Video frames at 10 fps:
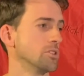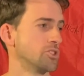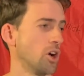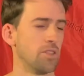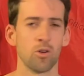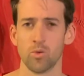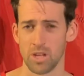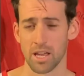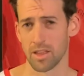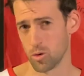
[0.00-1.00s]
So that
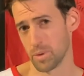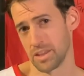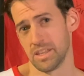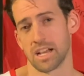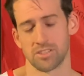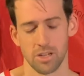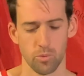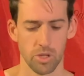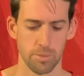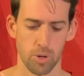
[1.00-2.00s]
will make the
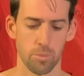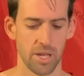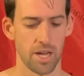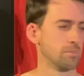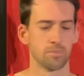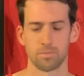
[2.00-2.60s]
accent really pop out.